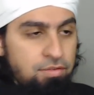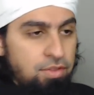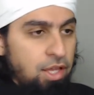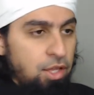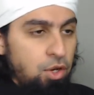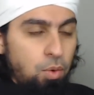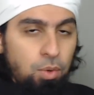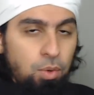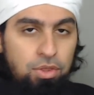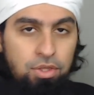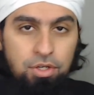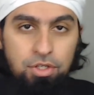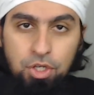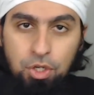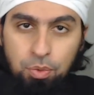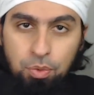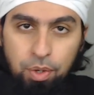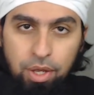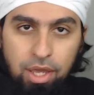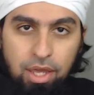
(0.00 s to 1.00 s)
they know what they're
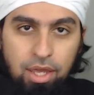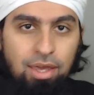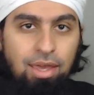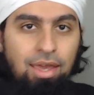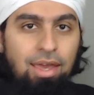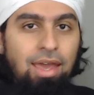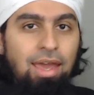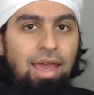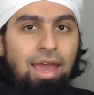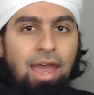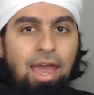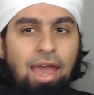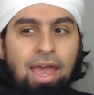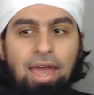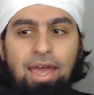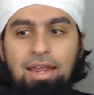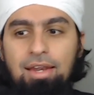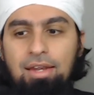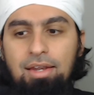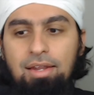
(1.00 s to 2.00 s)
doing,
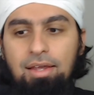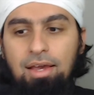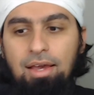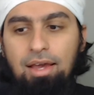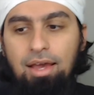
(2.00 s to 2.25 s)
and